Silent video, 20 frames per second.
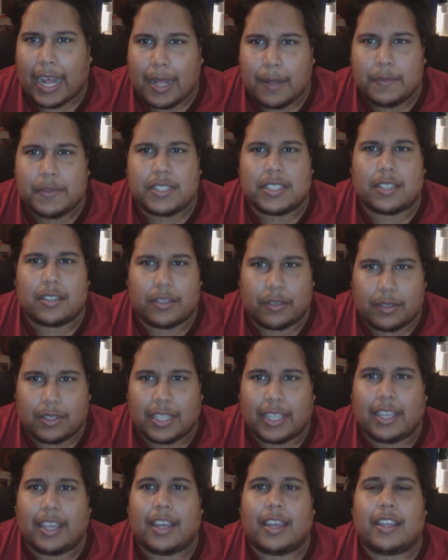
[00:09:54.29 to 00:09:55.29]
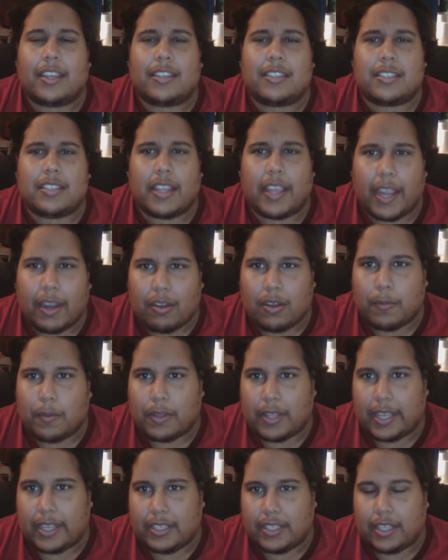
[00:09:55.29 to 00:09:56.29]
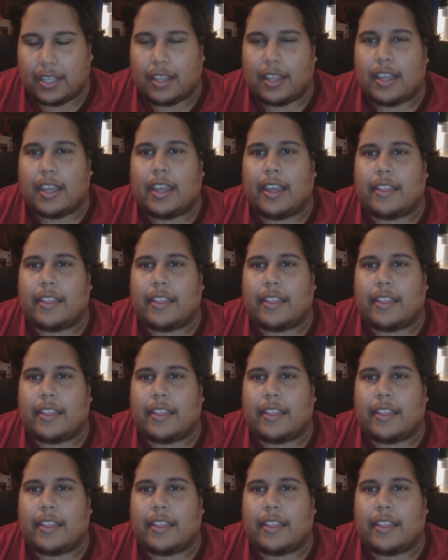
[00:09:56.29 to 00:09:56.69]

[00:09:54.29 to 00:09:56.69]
absolutely terrible idea.